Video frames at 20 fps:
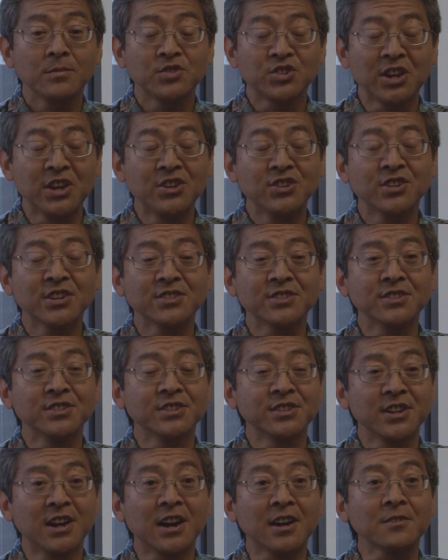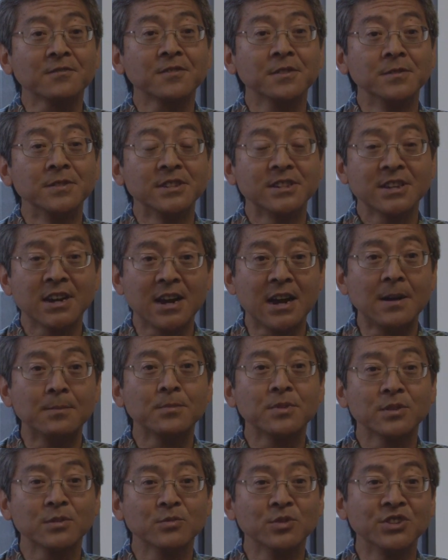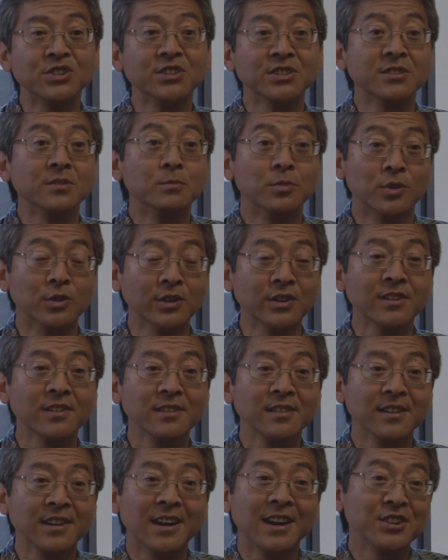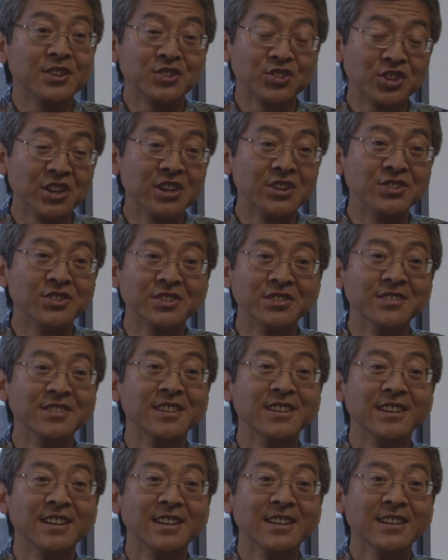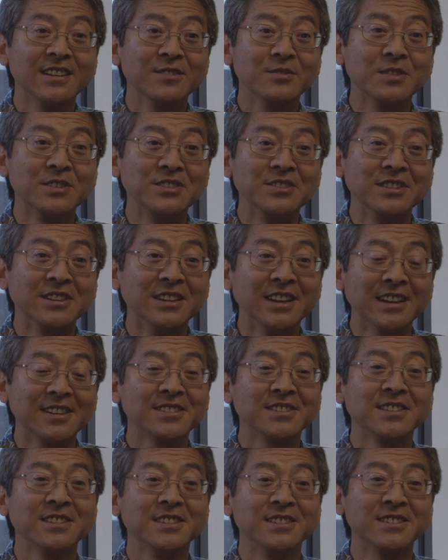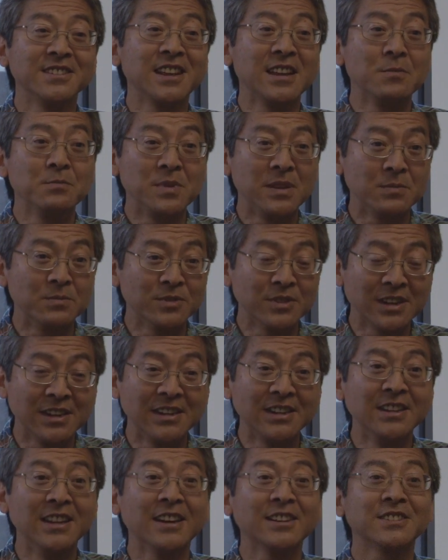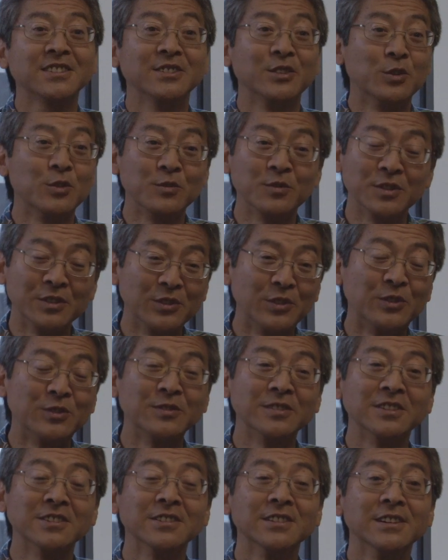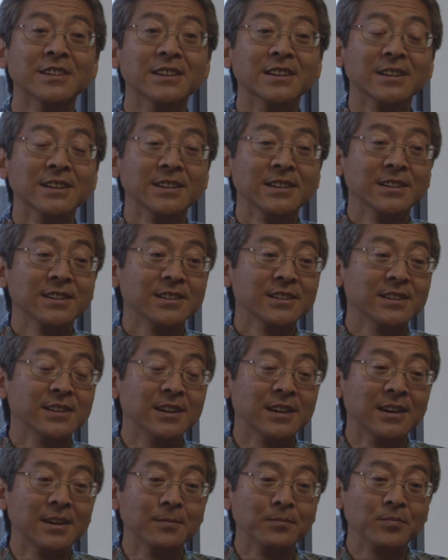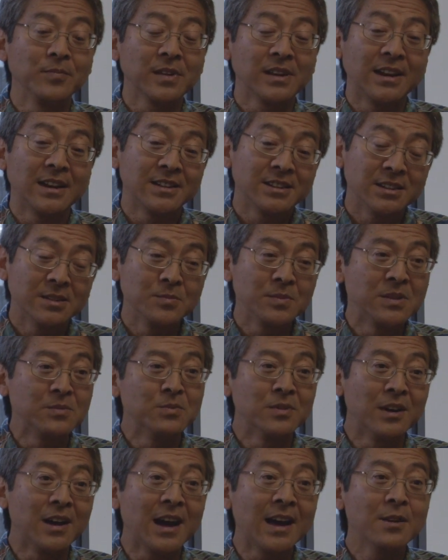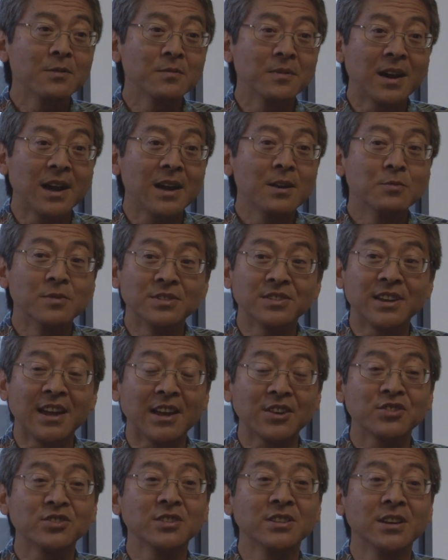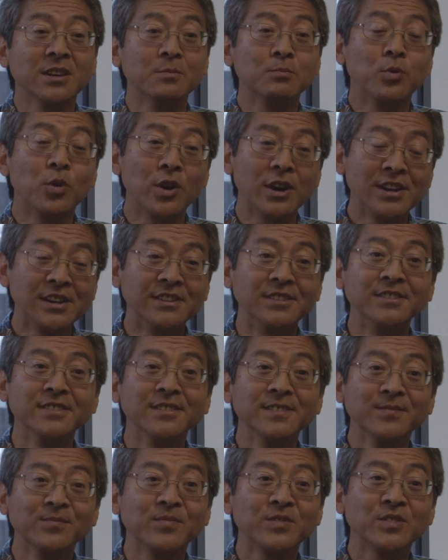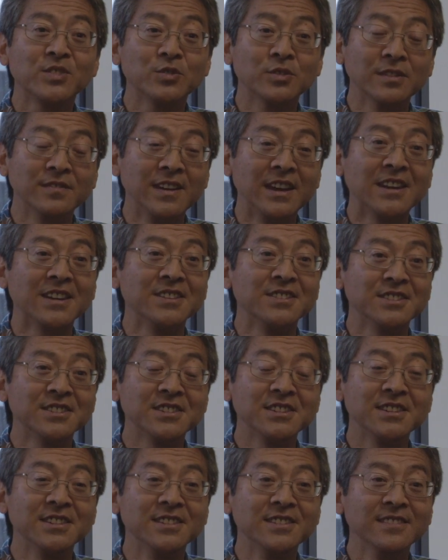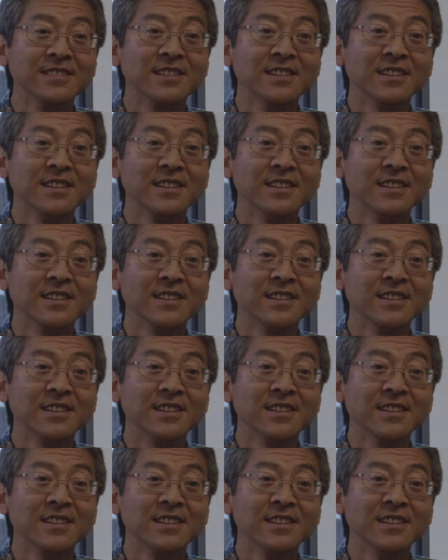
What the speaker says: Change has to start from the top, which is the board. And how do you change it? When you're elected, the same people get elected over and over. And I tell people, I was actually appointed to a vacant seat.